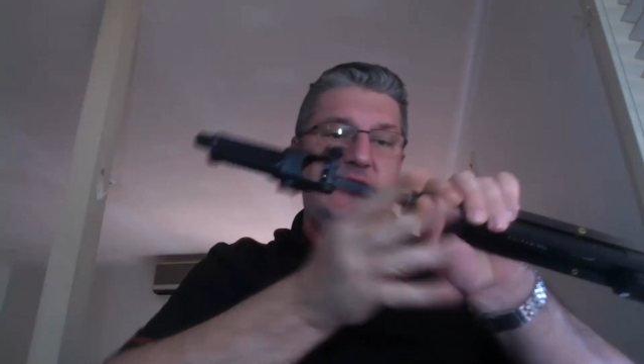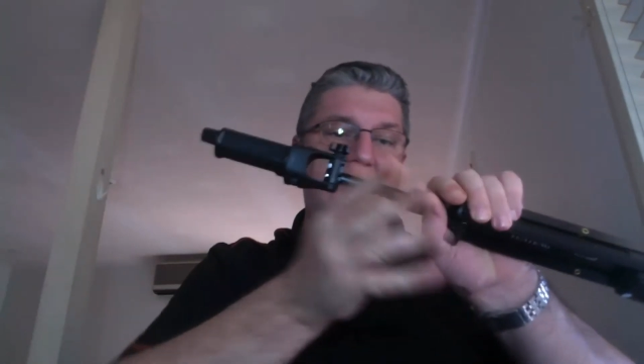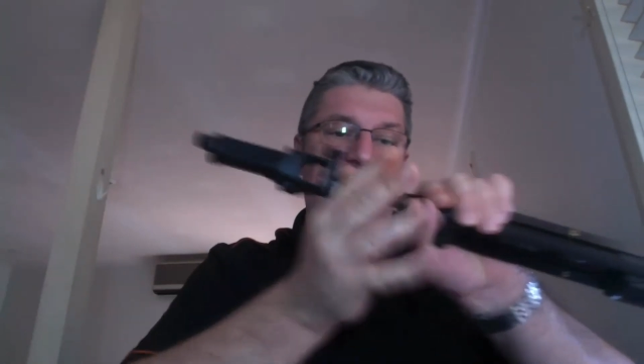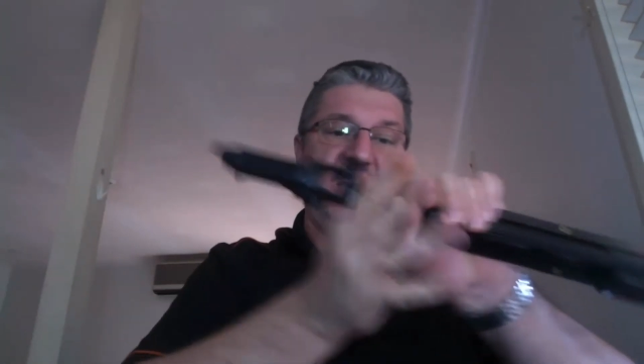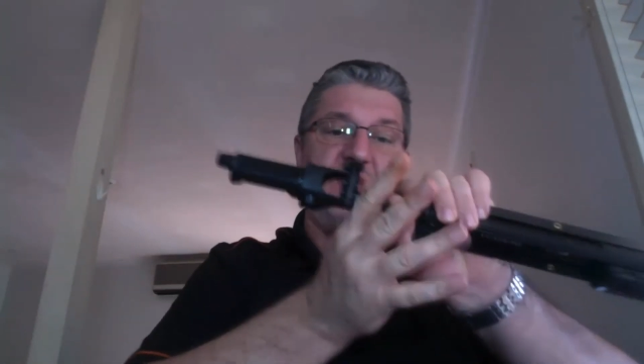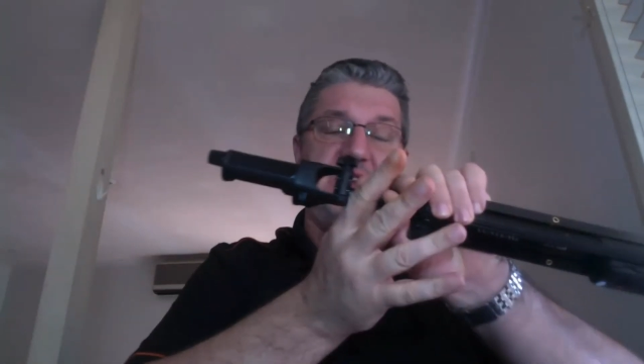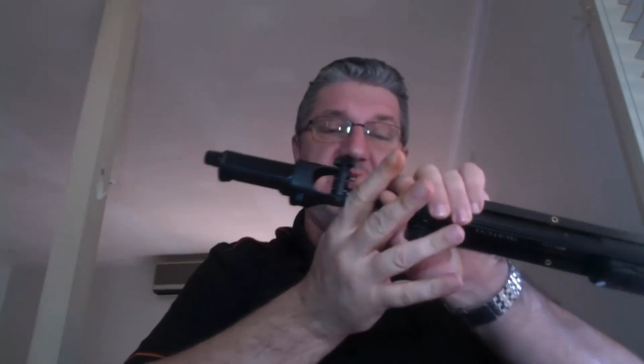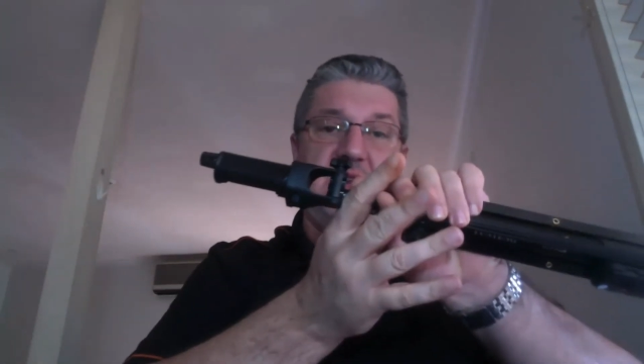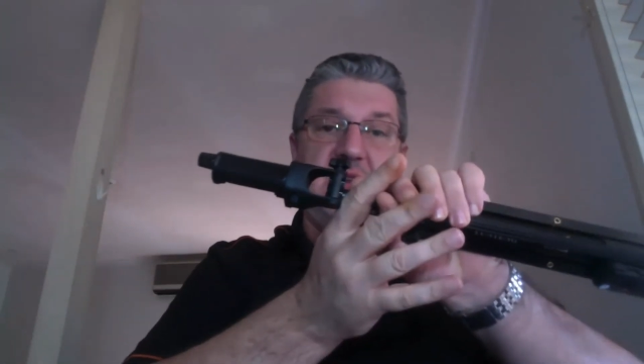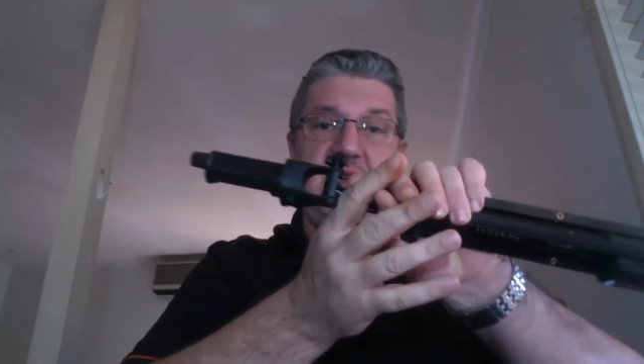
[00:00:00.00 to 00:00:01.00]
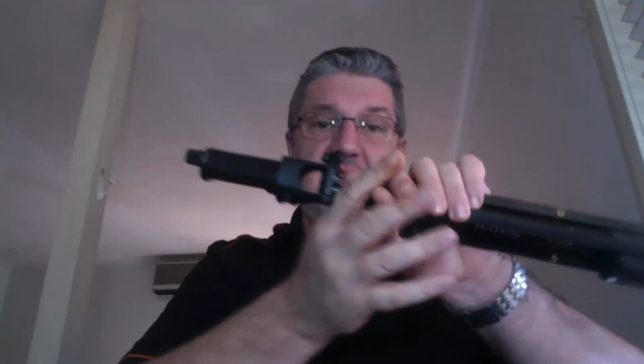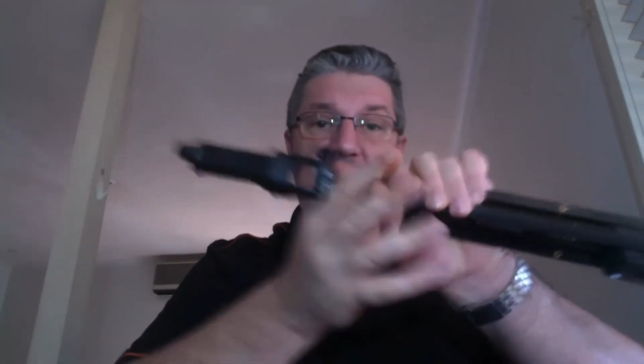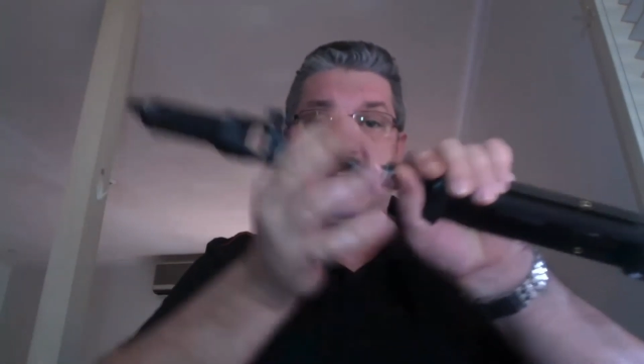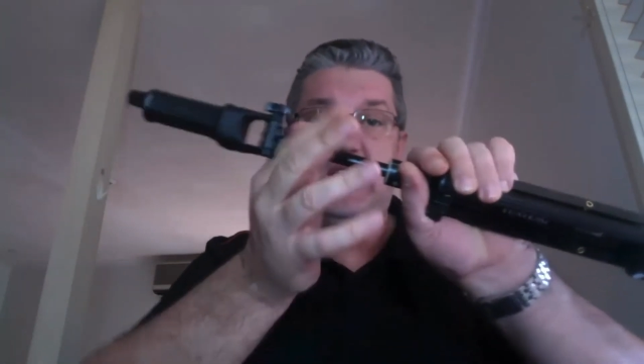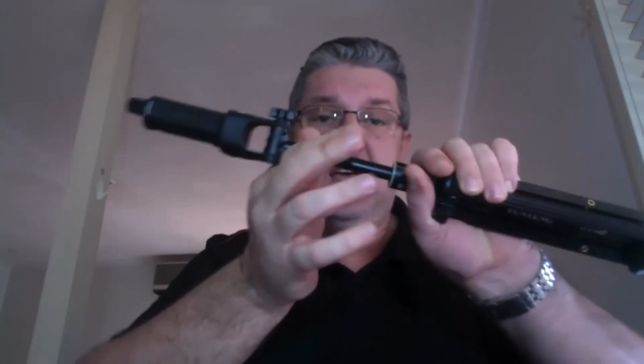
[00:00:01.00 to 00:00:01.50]
segment in.
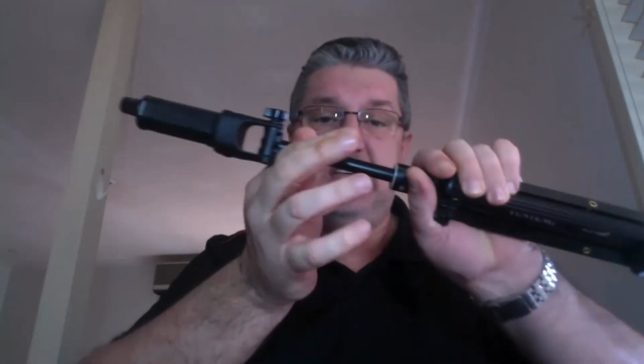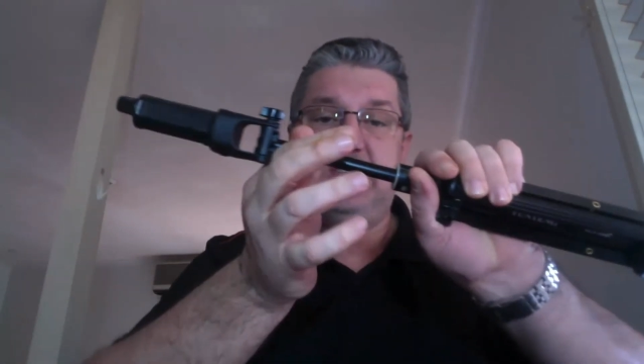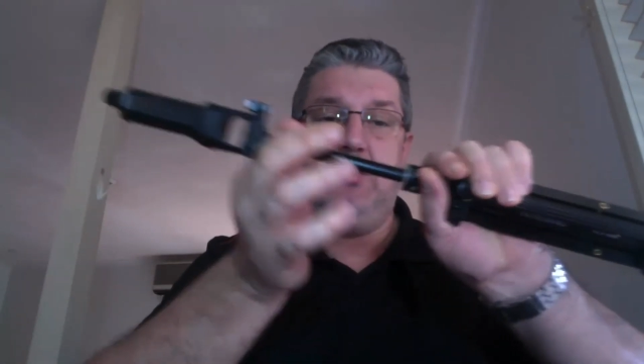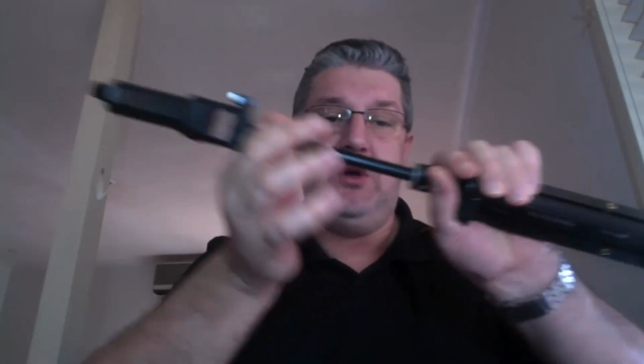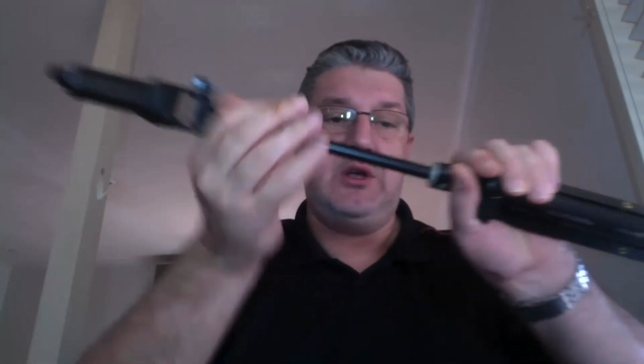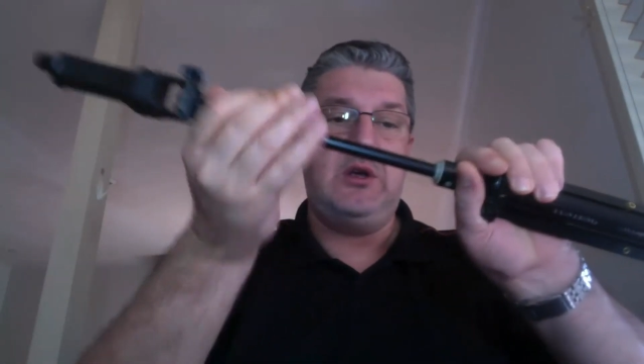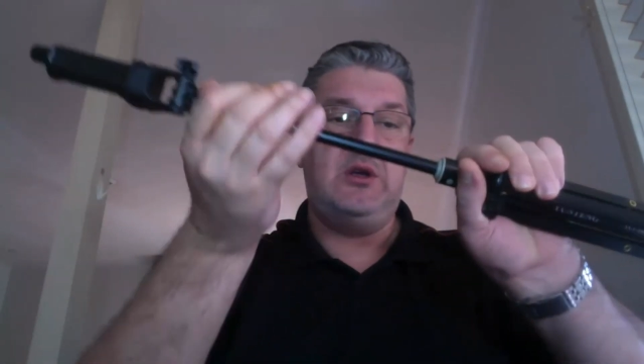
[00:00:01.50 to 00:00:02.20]
Nice work.